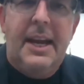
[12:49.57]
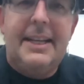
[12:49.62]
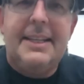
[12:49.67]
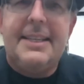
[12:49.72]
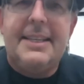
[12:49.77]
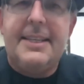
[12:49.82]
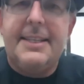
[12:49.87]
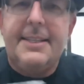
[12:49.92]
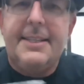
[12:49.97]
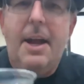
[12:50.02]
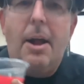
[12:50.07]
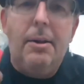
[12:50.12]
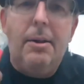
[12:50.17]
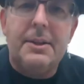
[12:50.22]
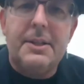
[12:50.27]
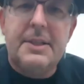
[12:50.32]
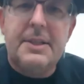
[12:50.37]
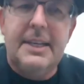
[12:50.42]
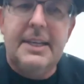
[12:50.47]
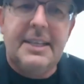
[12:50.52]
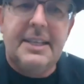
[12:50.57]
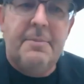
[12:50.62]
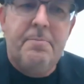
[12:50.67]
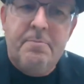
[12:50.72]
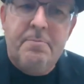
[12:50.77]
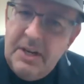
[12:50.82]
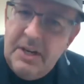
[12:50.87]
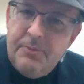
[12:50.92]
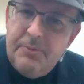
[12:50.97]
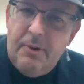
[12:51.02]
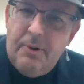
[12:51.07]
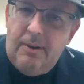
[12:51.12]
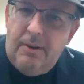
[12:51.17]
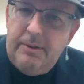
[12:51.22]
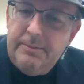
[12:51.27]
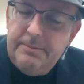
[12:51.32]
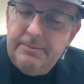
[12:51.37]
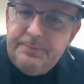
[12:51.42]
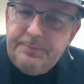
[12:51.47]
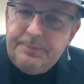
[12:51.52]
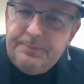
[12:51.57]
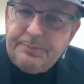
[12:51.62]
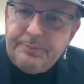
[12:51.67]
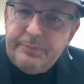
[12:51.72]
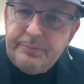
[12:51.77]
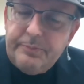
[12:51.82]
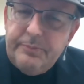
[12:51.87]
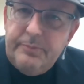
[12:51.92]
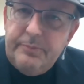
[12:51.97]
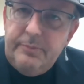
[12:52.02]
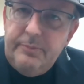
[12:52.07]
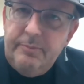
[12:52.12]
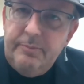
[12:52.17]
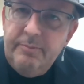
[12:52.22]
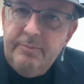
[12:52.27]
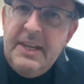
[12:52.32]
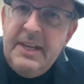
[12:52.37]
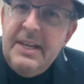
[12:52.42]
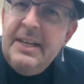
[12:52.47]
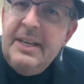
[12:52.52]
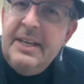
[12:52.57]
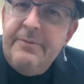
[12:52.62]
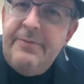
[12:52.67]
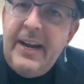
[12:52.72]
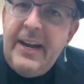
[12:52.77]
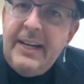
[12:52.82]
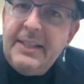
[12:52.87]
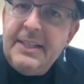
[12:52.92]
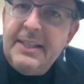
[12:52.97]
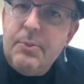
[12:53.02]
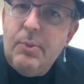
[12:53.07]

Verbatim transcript: and salt is a mineral. In fact,